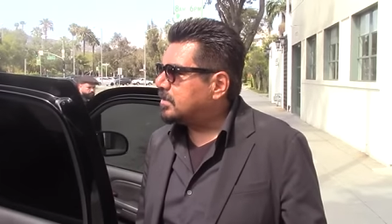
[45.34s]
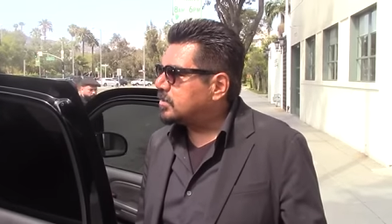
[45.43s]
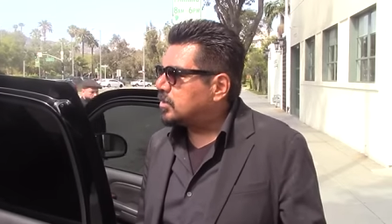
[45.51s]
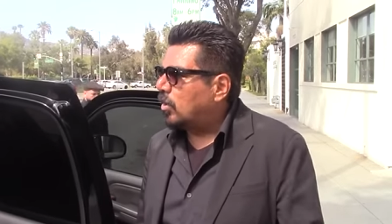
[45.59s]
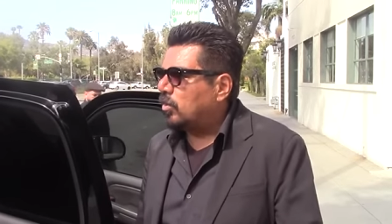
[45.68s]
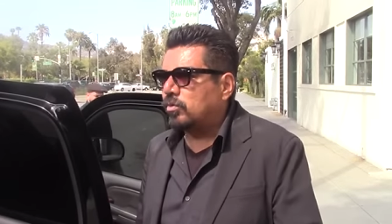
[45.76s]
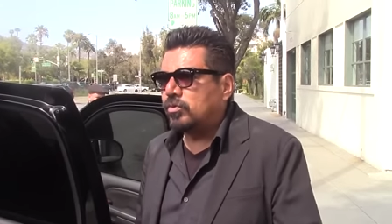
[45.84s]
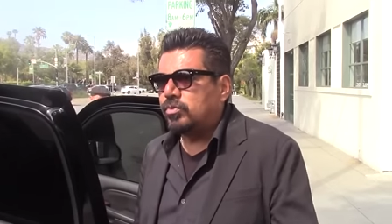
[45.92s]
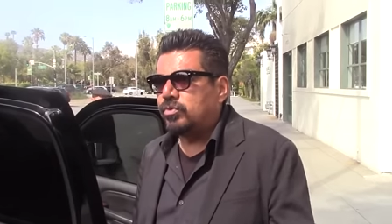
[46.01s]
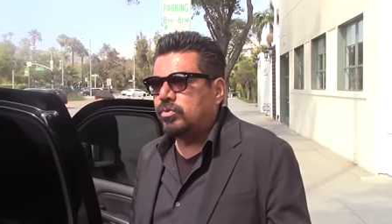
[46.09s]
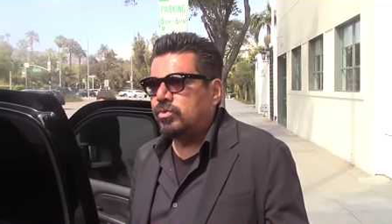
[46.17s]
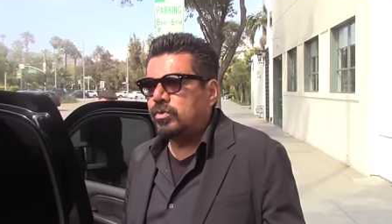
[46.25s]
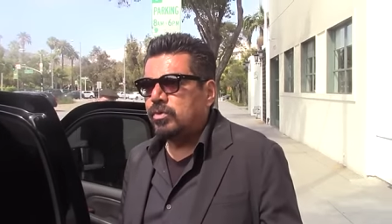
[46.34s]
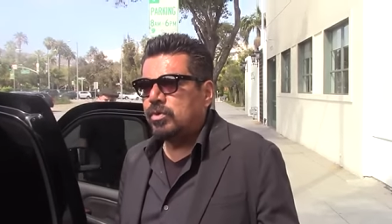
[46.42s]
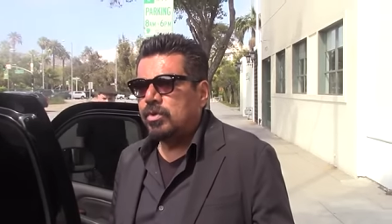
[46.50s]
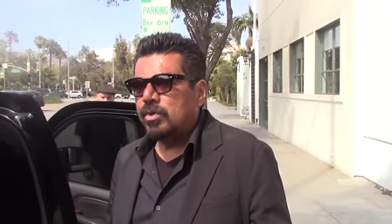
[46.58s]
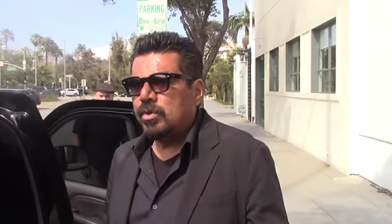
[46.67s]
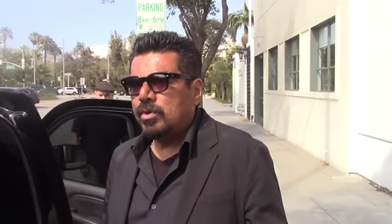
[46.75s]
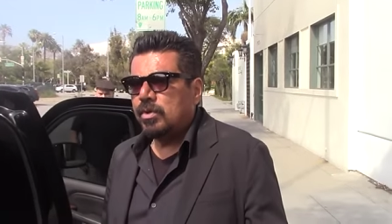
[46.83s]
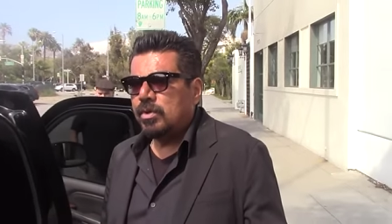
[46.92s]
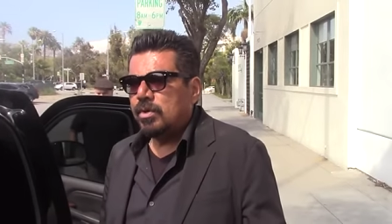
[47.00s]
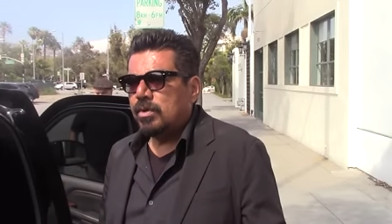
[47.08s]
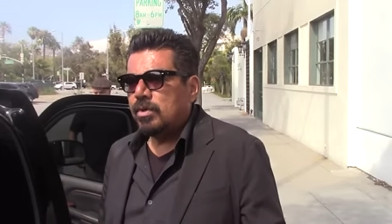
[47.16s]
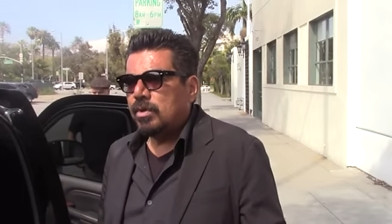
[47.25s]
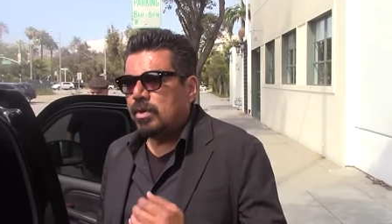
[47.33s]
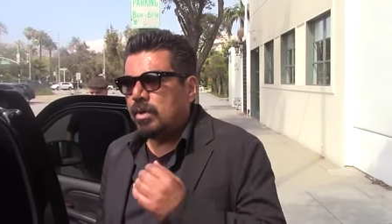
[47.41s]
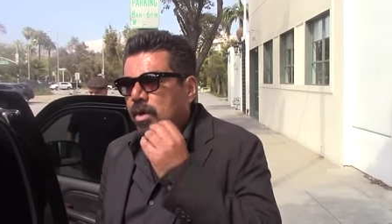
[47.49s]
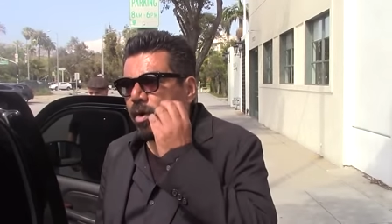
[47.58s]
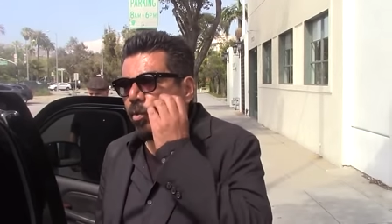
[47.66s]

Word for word: Do you so, think he believes it, though, or you think he's just talking shit?